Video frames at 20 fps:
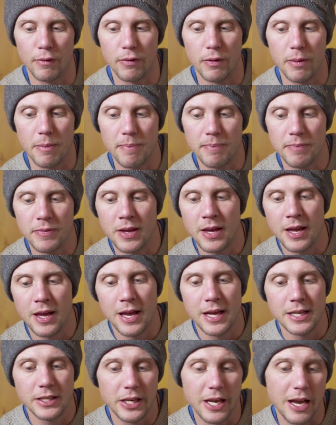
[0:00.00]
of them.
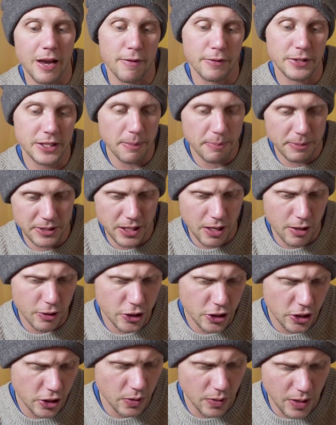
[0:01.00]
So yeah, slipper style
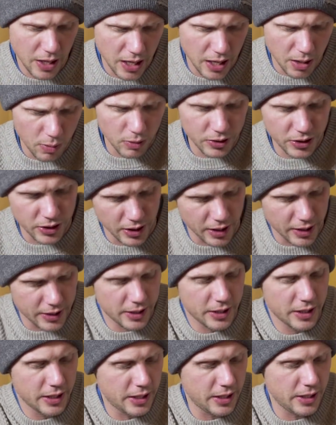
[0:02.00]
shoe. What
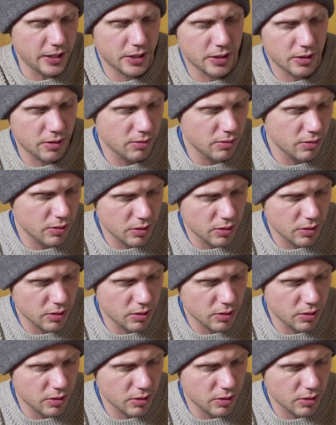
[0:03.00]
size are these?